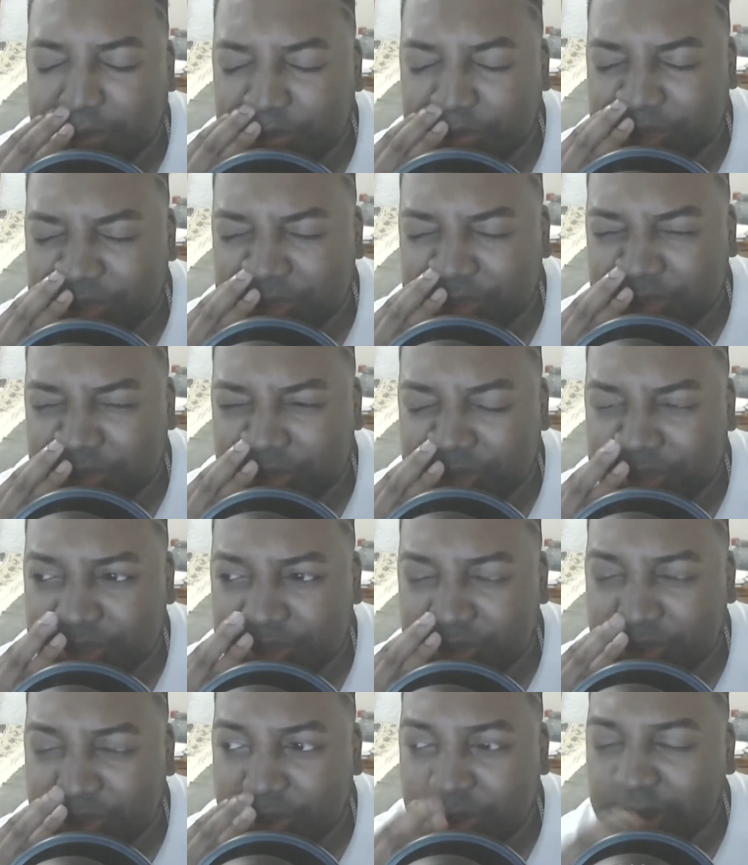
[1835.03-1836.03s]
what's the place
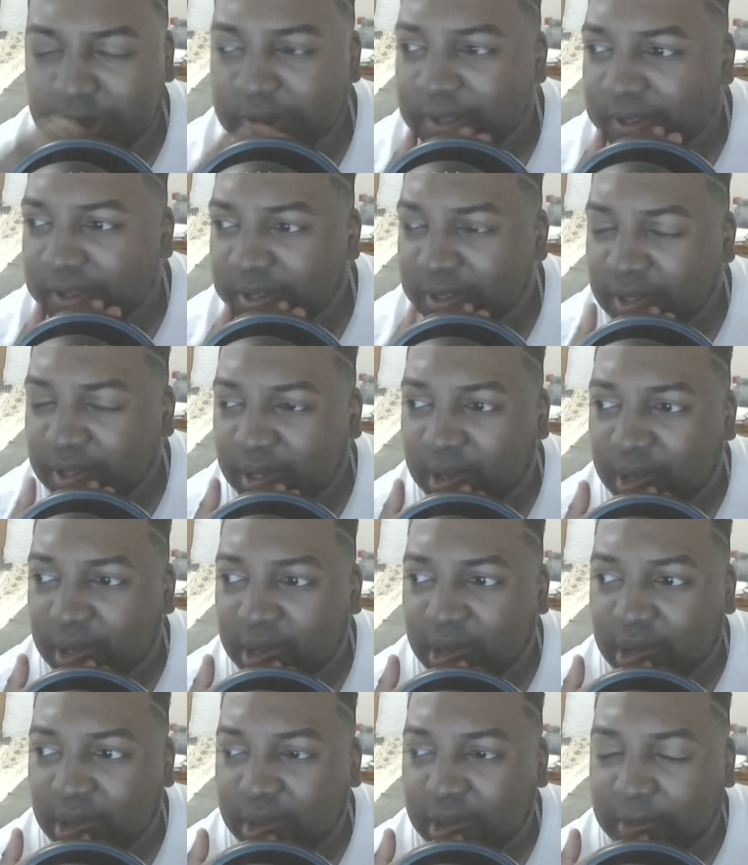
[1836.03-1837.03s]
called?
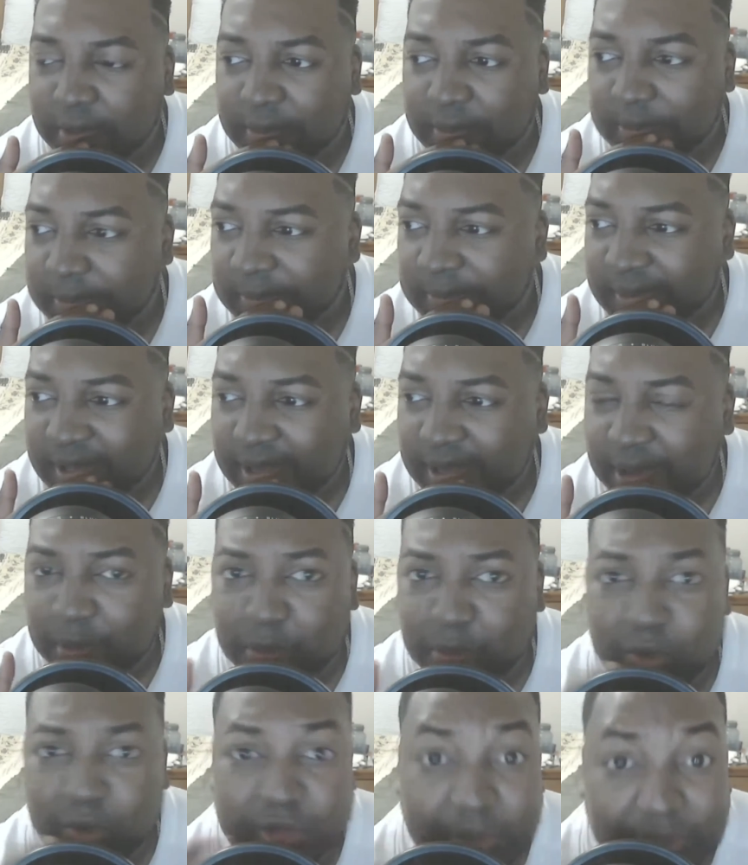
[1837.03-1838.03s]

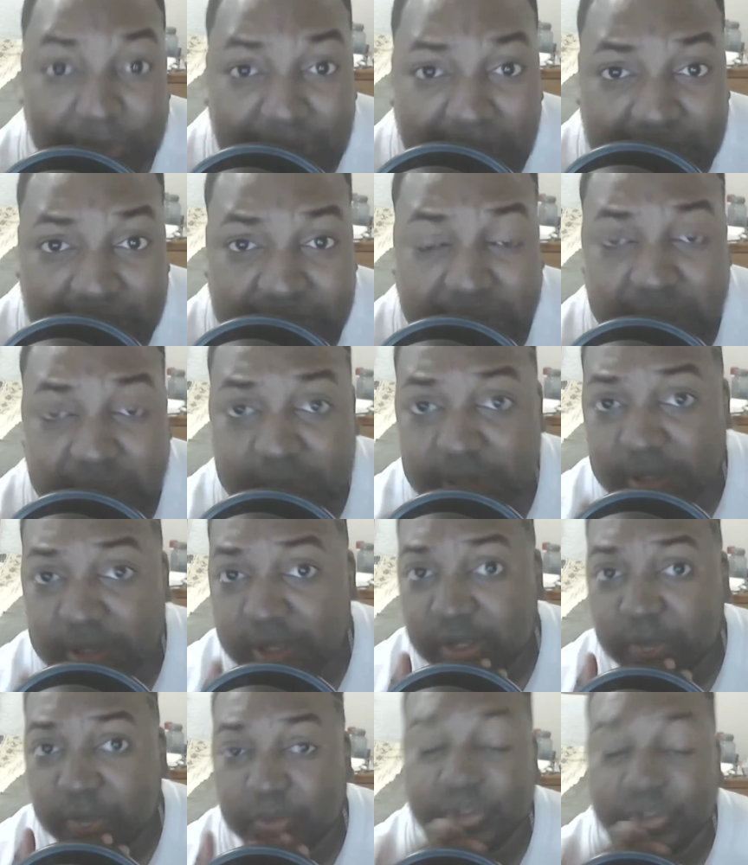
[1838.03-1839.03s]
Puerto Plata.
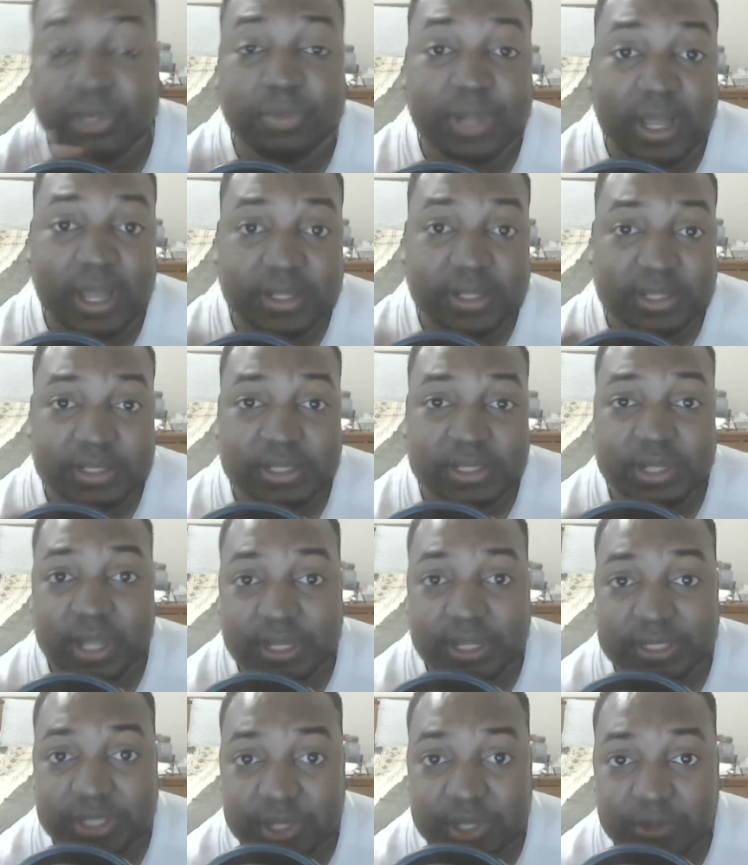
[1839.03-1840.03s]
Puerto Plata is a
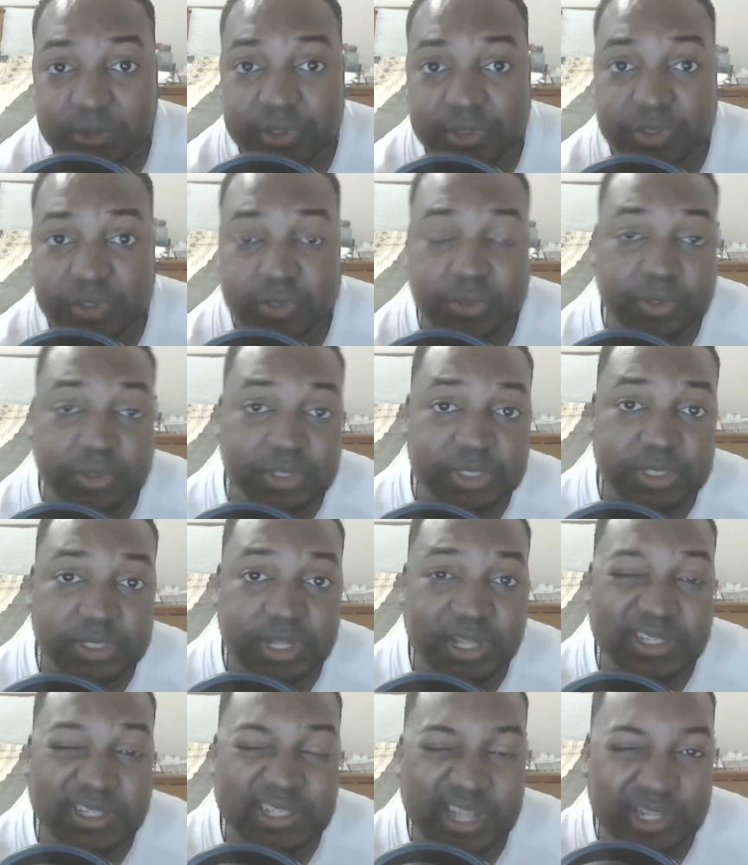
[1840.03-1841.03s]
nice area too.
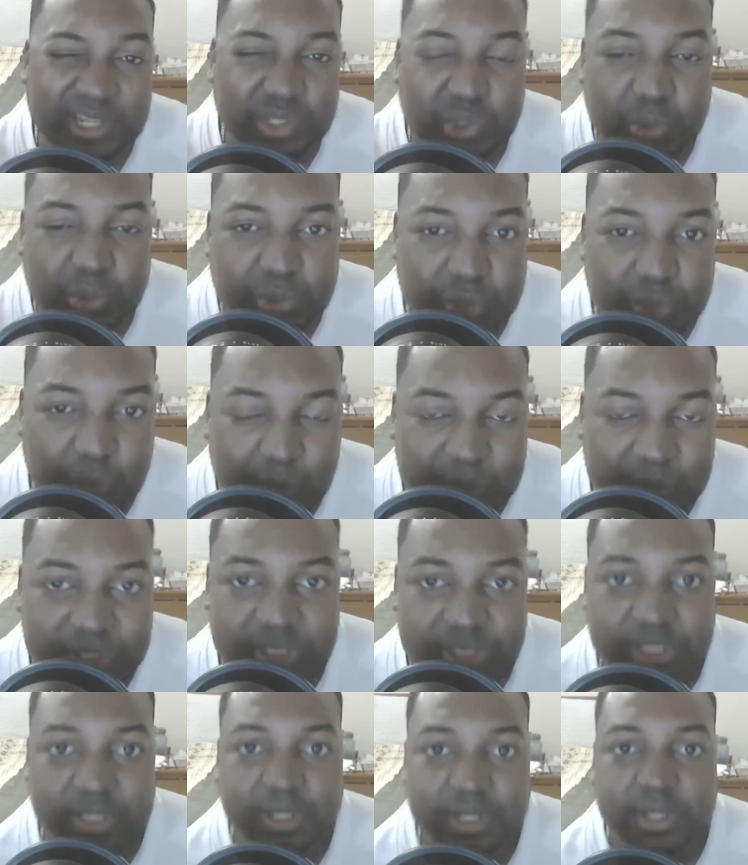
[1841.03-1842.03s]
It's not too
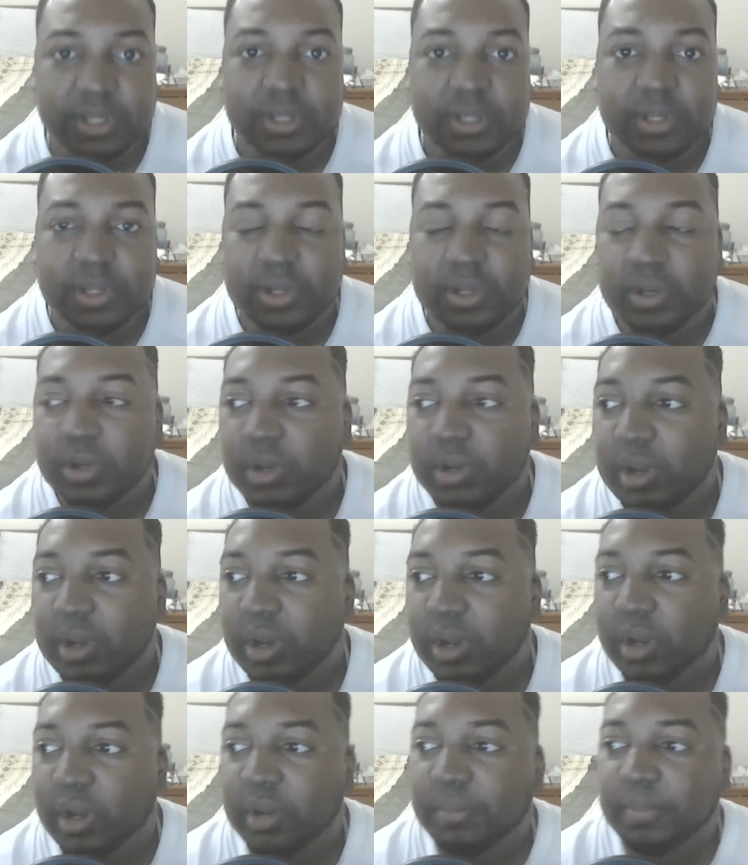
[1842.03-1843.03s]
touristy.
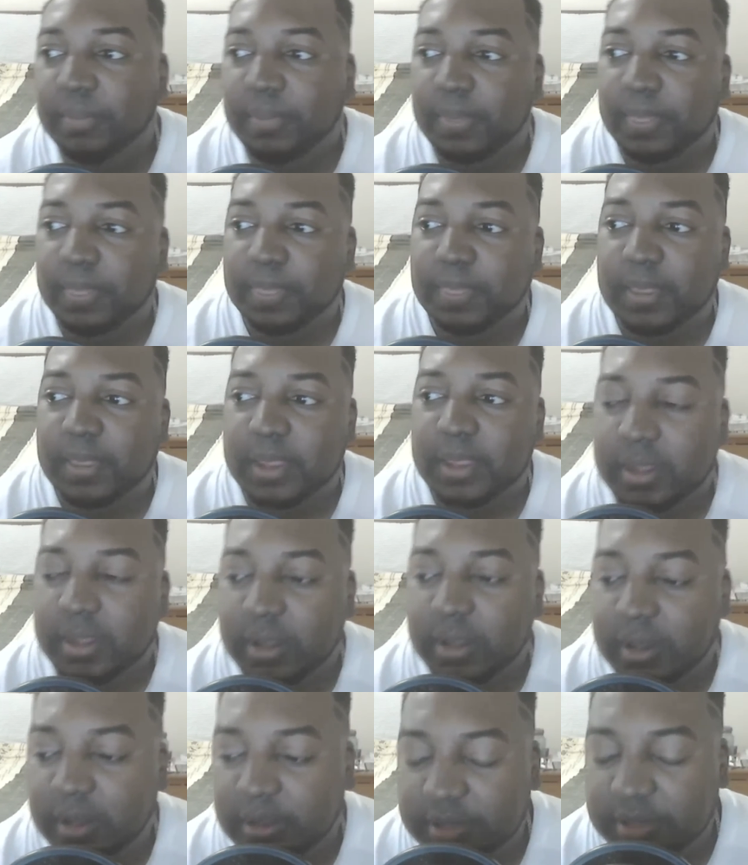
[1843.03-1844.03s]

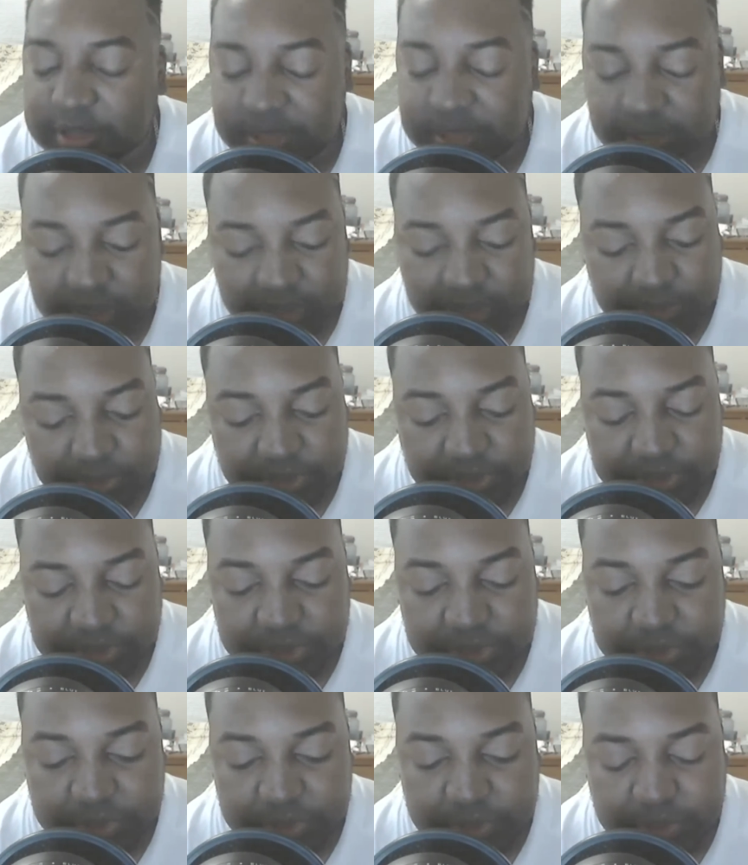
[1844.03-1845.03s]
There's another
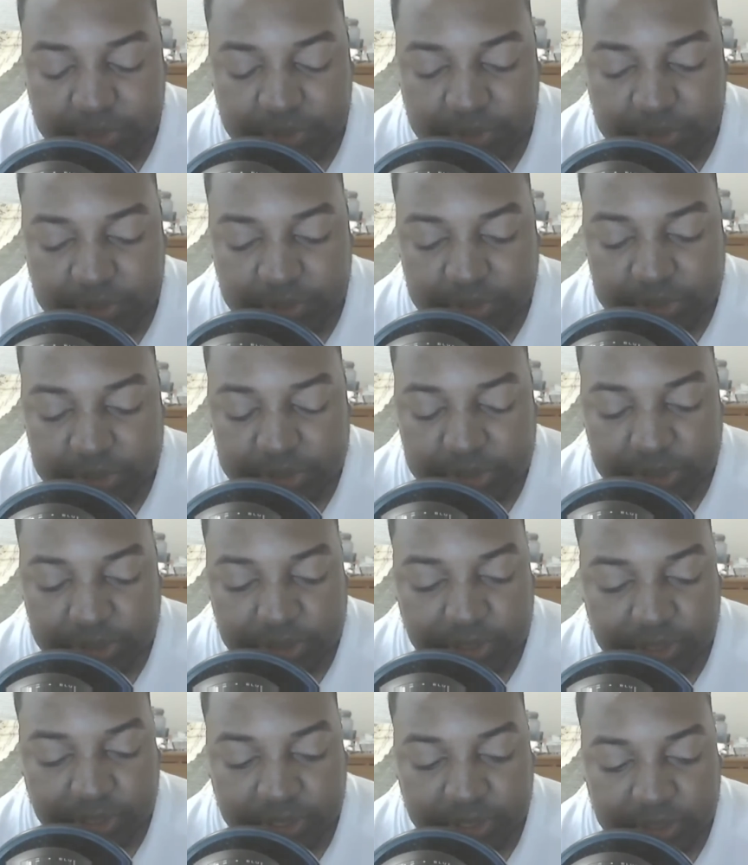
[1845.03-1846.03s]
place too. Shit,
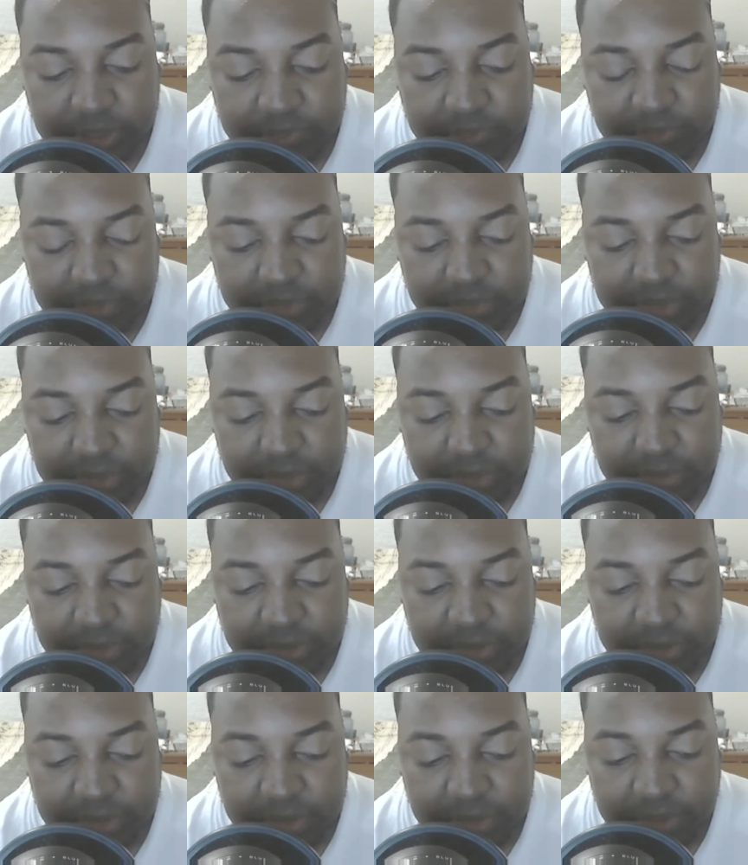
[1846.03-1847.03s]
I can't even remember right
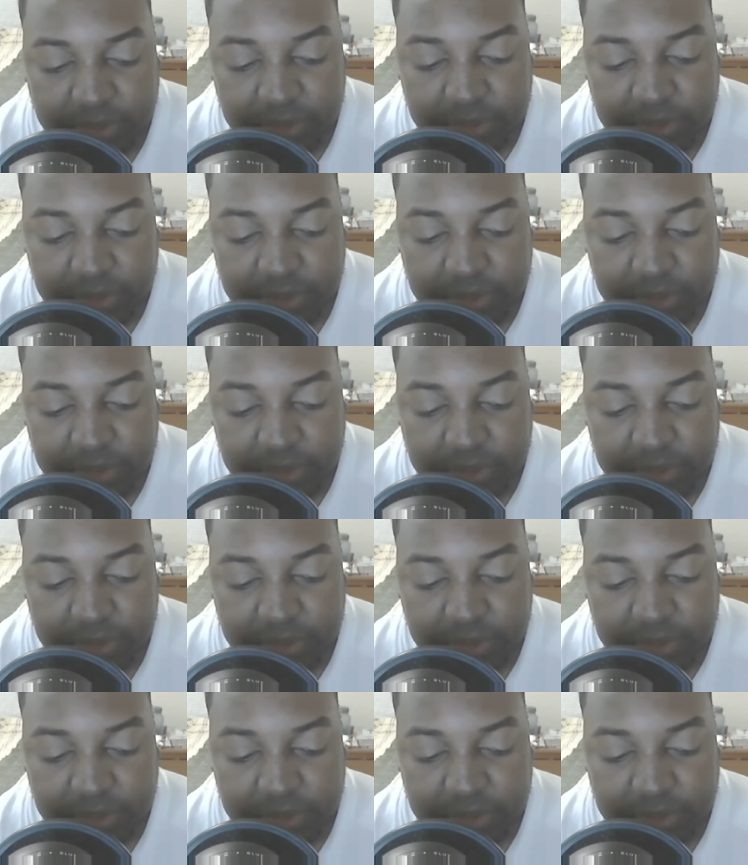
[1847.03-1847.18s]
now.